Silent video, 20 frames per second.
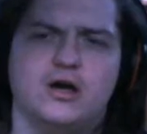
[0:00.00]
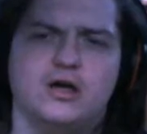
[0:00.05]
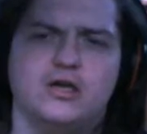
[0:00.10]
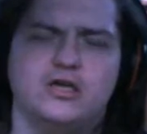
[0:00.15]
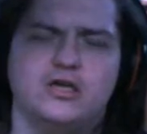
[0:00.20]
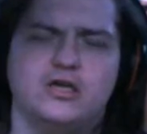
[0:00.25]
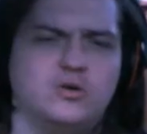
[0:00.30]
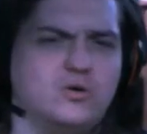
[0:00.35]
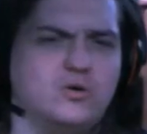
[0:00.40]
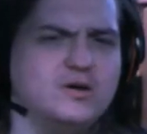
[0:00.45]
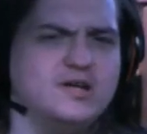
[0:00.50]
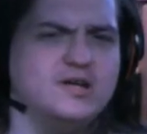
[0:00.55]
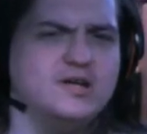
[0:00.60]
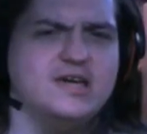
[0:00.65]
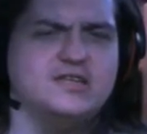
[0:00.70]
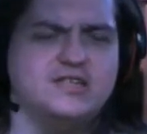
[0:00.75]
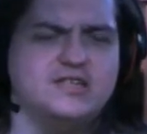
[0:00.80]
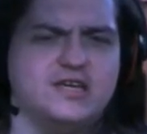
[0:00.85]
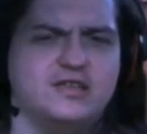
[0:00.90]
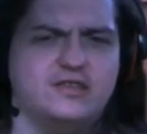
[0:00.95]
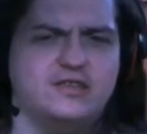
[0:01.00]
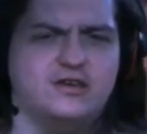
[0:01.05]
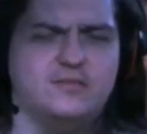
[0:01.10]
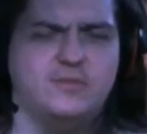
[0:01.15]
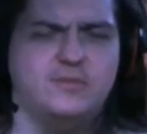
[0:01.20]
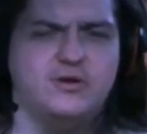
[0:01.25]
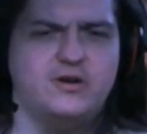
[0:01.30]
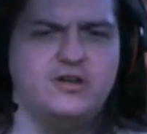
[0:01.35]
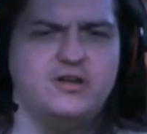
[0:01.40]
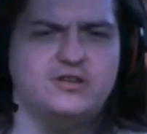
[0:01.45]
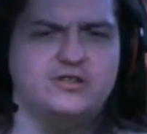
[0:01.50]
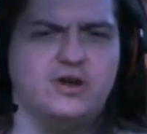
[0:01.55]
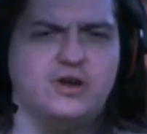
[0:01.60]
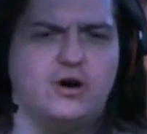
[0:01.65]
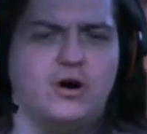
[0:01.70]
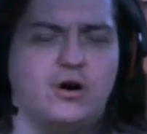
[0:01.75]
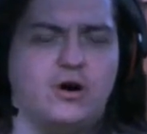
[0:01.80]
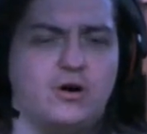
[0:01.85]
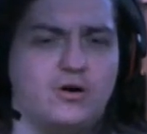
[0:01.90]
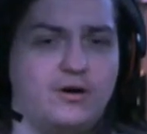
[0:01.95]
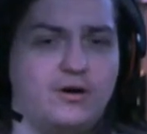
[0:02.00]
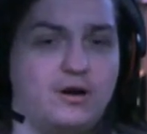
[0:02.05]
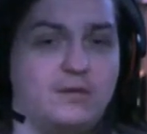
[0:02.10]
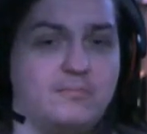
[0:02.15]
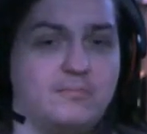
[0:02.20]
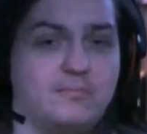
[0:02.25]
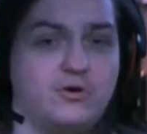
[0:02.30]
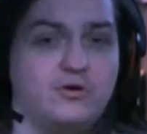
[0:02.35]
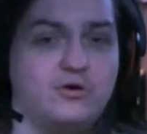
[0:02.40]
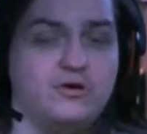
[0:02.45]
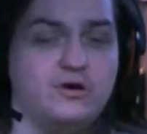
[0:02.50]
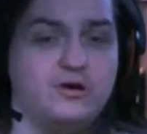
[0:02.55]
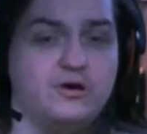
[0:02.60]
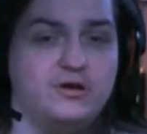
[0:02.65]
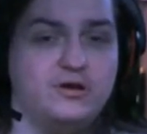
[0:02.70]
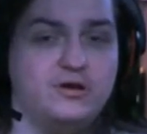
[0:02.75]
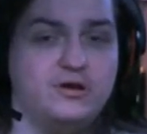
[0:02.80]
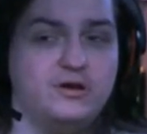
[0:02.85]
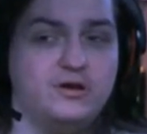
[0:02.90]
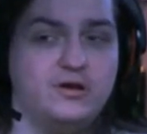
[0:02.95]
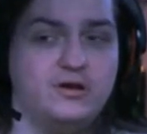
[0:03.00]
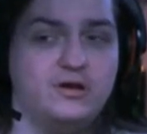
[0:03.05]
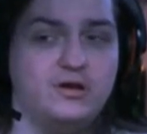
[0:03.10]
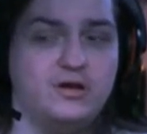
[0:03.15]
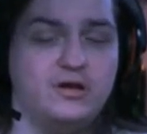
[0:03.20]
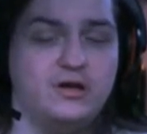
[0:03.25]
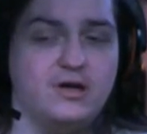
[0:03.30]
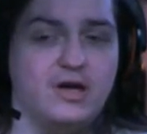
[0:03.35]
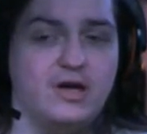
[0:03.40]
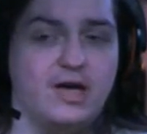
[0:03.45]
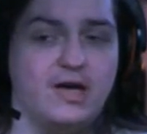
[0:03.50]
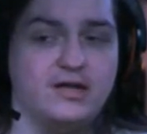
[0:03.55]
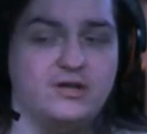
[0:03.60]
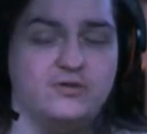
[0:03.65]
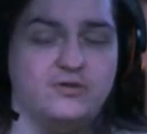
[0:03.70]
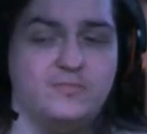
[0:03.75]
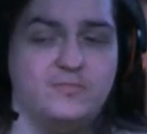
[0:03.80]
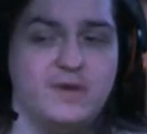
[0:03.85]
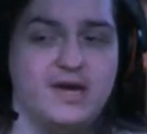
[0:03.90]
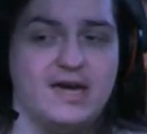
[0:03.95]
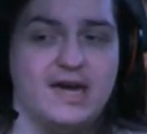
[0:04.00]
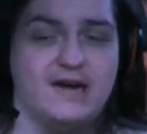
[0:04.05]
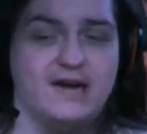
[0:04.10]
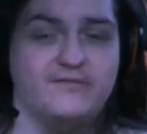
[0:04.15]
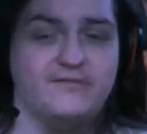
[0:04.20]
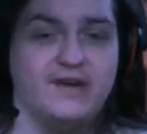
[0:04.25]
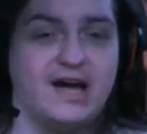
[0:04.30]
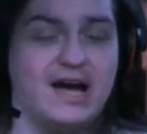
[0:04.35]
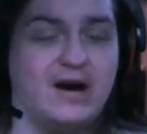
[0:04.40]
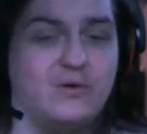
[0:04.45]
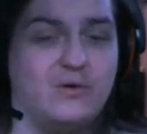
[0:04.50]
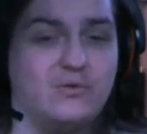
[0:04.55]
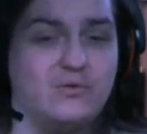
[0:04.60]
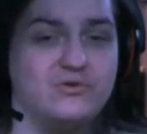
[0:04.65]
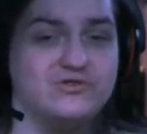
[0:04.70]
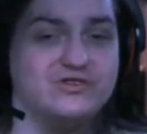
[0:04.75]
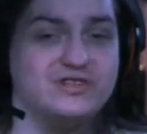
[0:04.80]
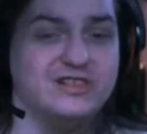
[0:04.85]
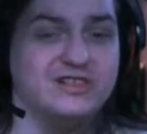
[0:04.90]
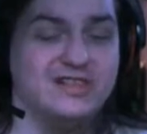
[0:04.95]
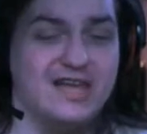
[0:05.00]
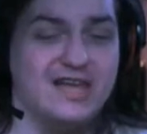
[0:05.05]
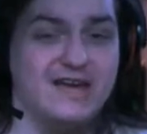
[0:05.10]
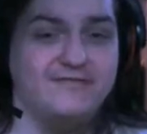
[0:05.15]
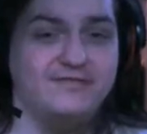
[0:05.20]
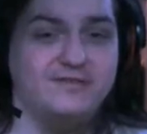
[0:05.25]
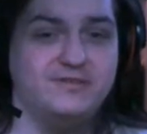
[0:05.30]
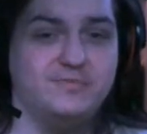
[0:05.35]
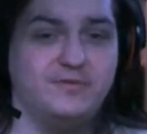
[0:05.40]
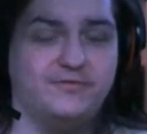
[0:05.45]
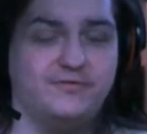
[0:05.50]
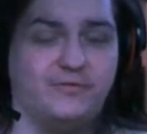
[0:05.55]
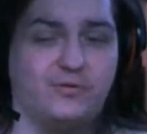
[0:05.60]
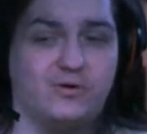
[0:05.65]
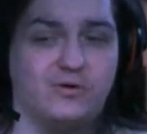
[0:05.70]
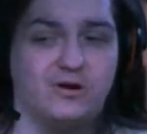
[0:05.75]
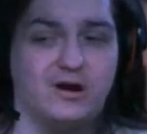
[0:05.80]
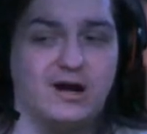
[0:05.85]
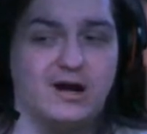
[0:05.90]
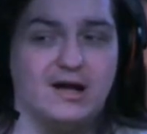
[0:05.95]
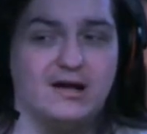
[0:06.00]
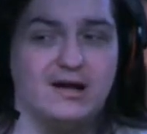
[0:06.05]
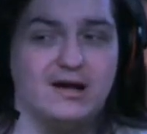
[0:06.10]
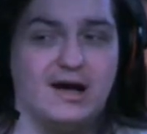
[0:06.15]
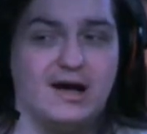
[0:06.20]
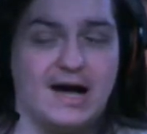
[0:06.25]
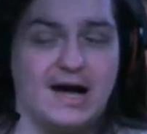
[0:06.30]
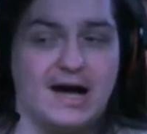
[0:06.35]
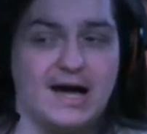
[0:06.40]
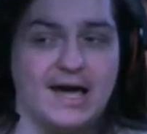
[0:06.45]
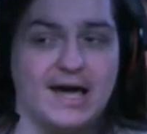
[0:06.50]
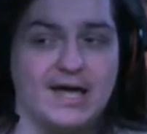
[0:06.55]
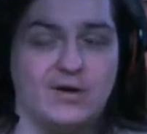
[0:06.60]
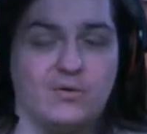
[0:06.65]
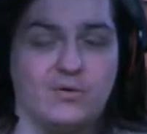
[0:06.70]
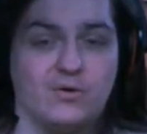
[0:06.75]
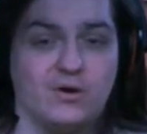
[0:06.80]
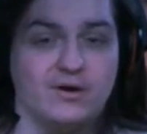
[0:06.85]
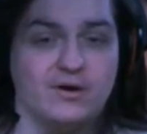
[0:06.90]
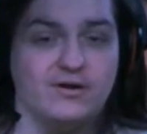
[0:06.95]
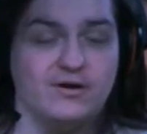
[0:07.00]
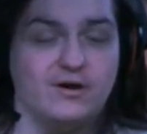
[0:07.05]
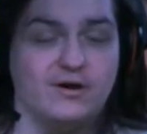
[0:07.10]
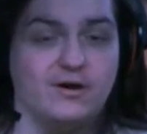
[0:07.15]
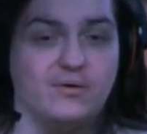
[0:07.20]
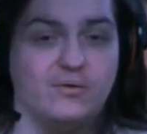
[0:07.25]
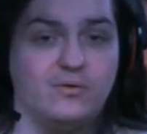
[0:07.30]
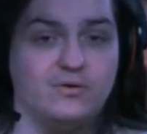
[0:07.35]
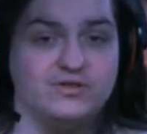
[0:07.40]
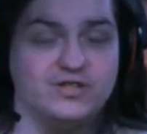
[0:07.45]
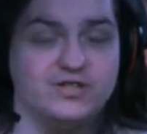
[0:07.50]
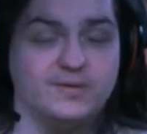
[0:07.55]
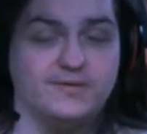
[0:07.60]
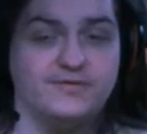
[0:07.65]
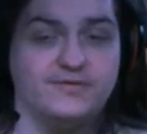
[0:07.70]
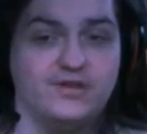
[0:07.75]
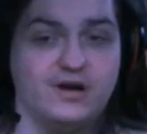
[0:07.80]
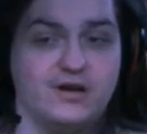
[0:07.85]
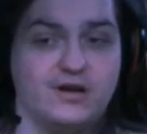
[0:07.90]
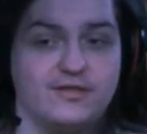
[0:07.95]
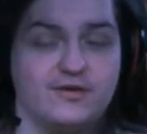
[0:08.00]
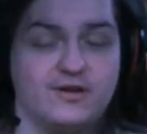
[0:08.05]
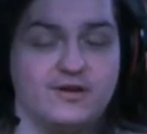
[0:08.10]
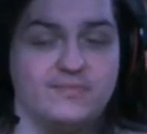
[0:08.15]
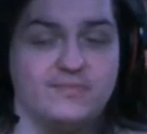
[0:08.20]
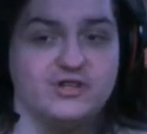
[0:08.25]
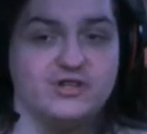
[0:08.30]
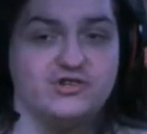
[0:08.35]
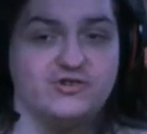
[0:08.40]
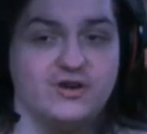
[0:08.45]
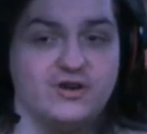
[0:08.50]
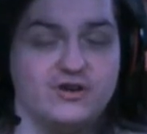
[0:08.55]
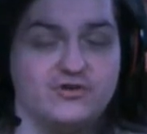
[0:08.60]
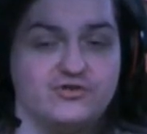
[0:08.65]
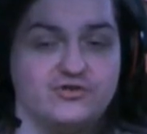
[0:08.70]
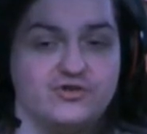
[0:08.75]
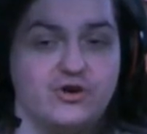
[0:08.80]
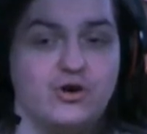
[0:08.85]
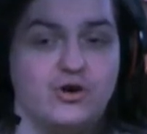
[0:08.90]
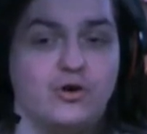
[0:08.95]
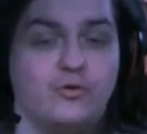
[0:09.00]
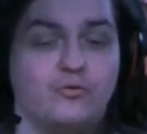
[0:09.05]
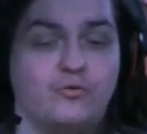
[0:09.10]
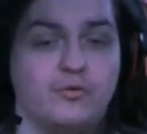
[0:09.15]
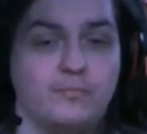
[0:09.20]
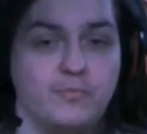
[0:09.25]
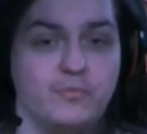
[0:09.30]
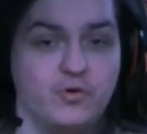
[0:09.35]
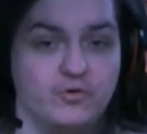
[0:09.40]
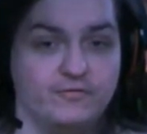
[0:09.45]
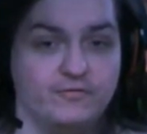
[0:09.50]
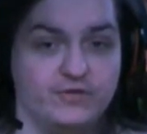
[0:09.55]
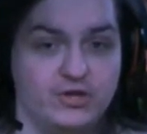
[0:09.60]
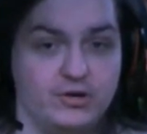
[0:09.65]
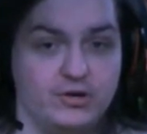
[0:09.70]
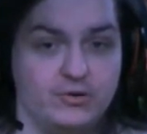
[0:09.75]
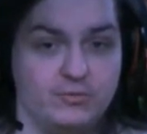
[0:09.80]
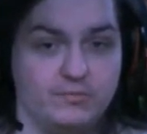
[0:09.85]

your days in the communities are numbered, and you may have hours left before I or some of the other administrators remove you.